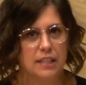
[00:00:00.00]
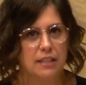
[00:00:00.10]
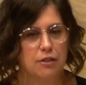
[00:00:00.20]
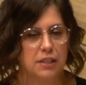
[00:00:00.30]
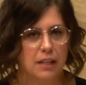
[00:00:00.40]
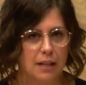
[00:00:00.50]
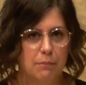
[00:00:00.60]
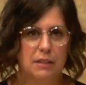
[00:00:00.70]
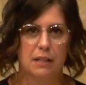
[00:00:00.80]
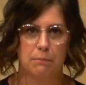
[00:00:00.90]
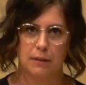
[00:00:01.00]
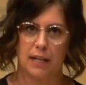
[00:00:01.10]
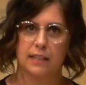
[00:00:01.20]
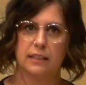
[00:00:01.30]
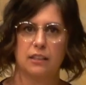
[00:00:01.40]
Sanders, and I'm the
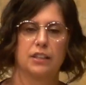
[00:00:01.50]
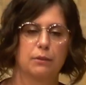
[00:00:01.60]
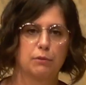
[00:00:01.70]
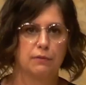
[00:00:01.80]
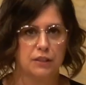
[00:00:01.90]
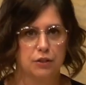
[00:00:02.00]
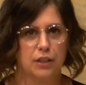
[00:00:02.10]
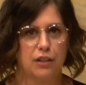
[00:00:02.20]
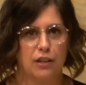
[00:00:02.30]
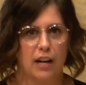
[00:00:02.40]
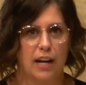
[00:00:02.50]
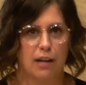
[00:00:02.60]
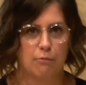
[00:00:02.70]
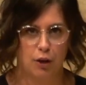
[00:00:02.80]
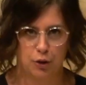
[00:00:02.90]
Applied Clarinet Professor here
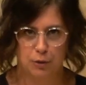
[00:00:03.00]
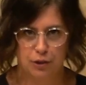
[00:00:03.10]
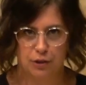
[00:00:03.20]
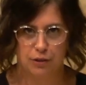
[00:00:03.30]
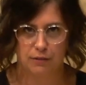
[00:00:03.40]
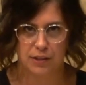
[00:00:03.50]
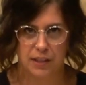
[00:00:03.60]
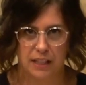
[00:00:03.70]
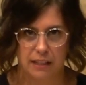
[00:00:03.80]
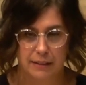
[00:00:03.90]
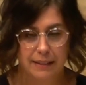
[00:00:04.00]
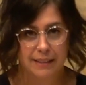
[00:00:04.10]
at Washburn University.